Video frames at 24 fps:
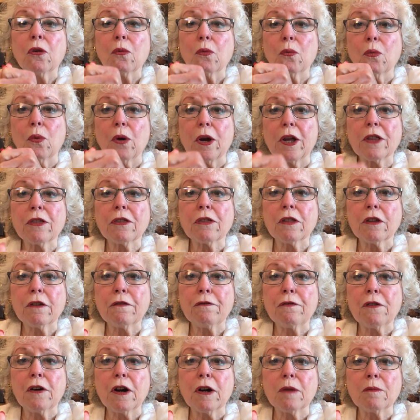with the
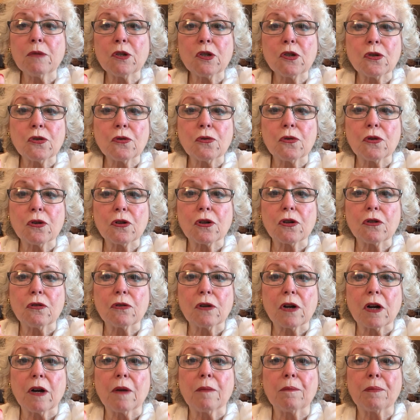pharmaceutical
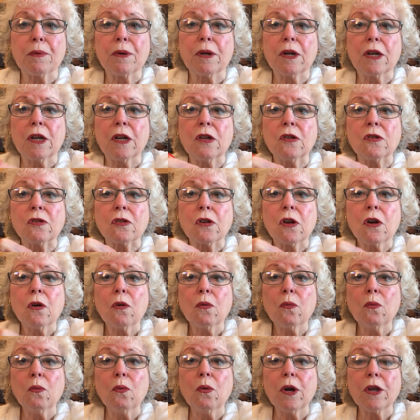companies,
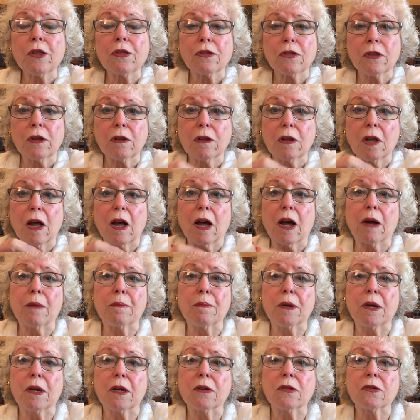with the
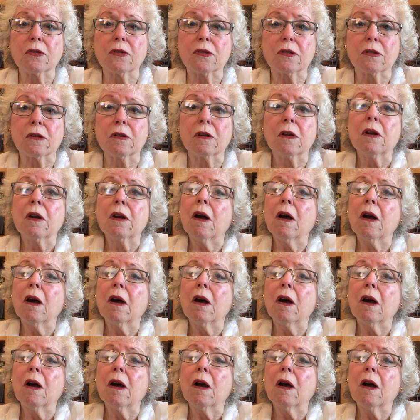lobbyists,